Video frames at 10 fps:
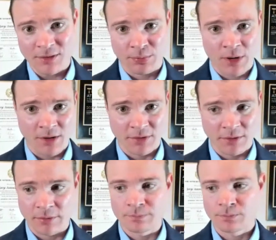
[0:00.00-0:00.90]

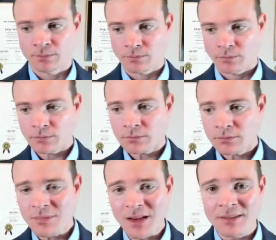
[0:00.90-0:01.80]
process.
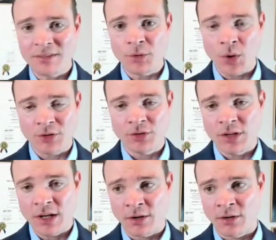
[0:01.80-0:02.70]
The question
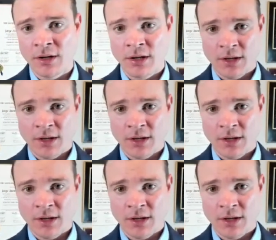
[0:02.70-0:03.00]
here